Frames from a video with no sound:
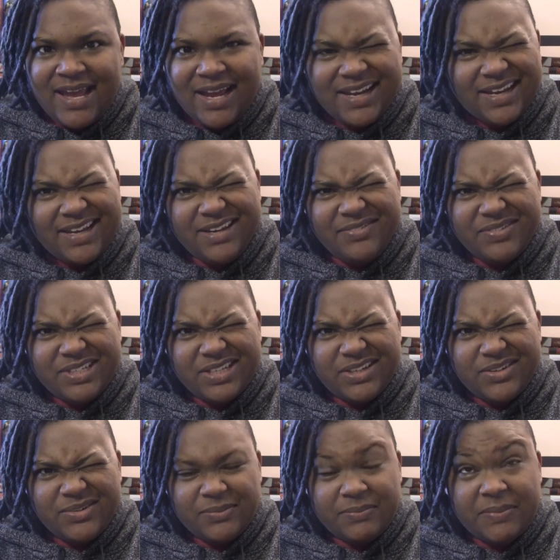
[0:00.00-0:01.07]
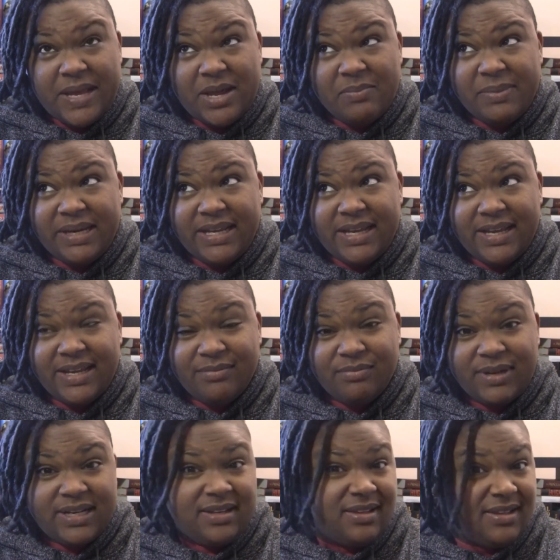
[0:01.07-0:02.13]
I can't even tell you how many I
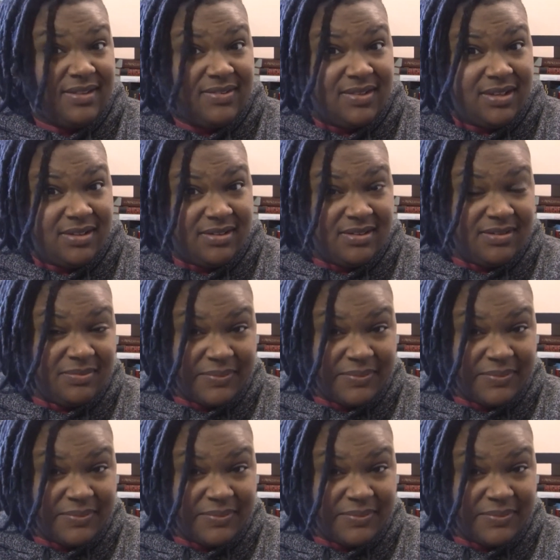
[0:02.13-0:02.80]
read this year.